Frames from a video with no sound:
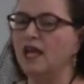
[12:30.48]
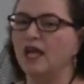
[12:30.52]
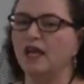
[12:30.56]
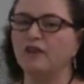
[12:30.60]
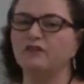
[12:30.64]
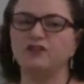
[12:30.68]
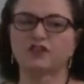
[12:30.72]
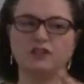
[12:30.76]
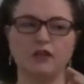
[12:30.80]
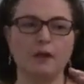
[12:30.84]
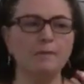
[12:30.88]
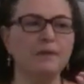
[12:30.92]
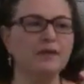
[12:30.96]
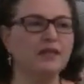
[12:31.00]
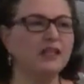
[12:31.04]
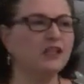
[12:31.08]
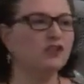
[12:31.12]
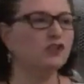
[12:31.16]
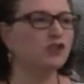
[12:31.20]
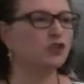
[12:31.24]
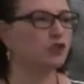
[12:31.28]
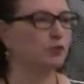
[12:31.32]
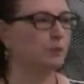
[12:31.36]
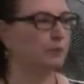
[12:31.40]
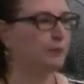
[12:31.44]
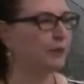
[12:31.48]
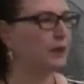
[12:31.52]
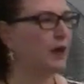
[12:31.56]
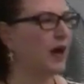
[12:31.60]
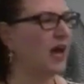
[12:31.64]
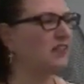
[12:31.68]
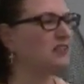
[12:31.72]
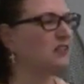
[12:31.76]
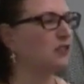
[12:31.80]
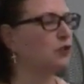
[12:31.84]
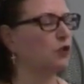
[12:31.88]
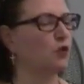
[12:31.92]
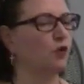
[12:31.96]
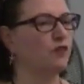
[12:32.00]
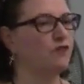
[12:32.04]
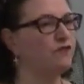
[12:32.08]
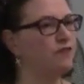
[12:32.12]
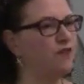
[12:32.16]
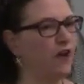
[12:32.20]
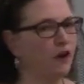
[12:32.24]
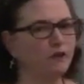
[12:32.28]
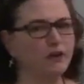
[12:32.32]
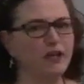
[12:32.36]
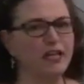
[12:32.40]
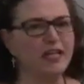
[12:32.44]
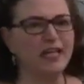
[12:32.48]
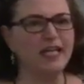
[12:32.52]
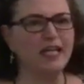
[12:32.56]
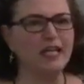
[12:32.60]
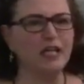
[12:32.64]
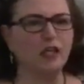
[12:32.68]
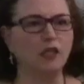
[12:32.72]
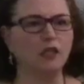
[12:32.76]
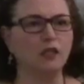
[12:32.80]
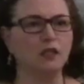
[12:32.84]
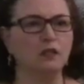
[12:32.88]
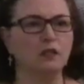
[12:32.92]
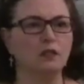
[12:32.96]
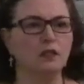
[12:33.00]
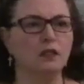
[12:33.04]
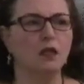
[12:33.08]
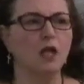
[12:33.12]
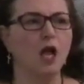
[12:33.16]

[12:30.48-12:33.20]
If somebody is depressed or very ill,